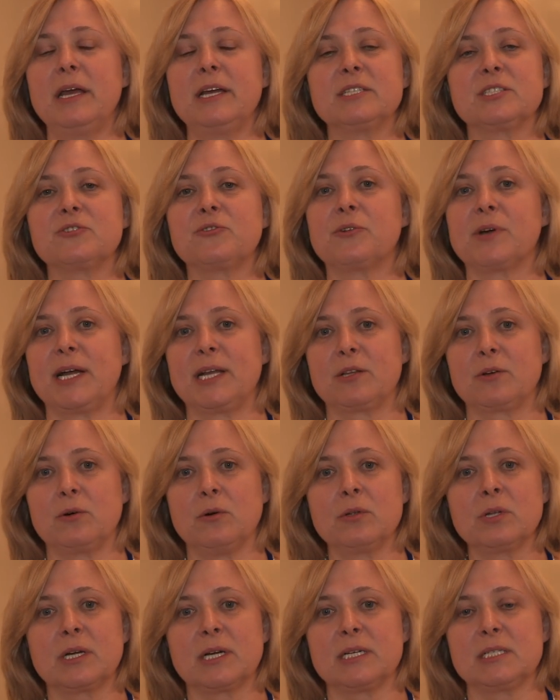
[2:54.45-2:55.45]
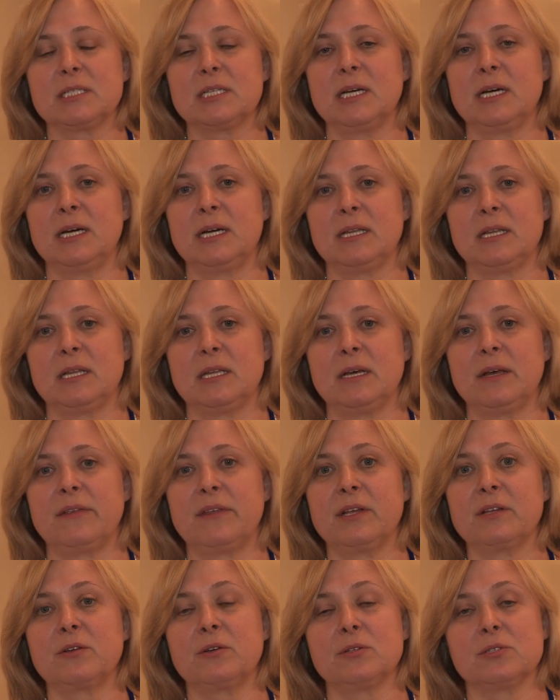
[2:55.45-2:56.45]
it's great congress and
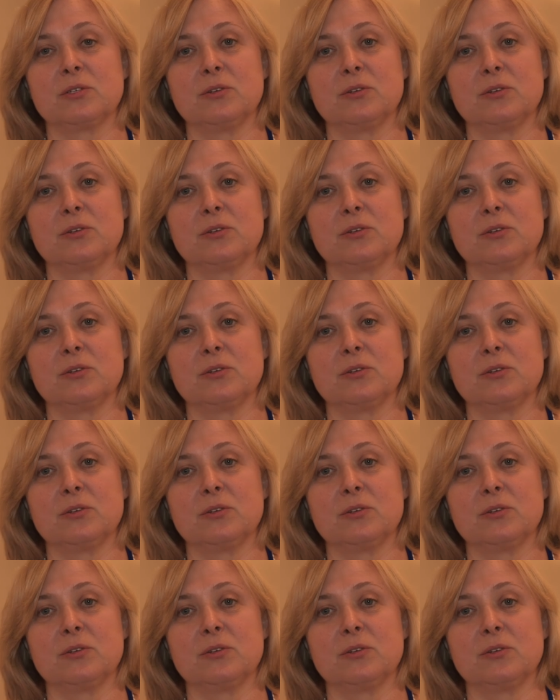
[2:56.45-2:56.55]
thank you